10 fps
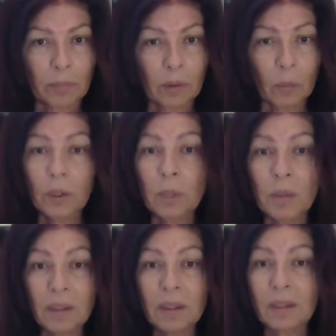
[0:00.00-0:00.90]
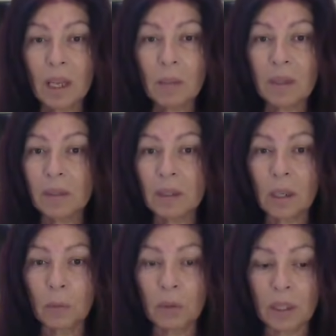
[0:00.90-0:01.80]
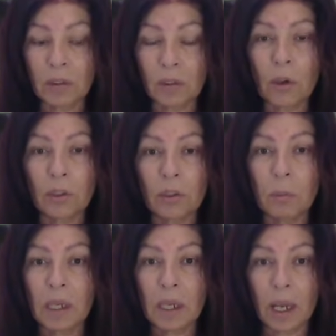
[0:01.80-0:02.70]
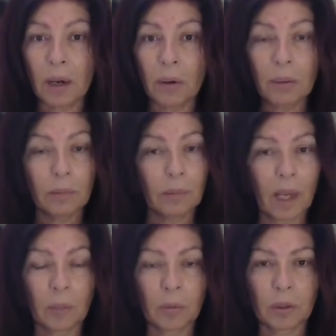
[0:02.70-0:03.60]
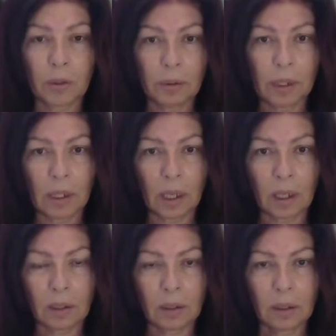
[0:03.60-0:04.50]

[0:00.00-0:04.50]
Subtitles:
would it be the same as it is going to be now? Absolutely not.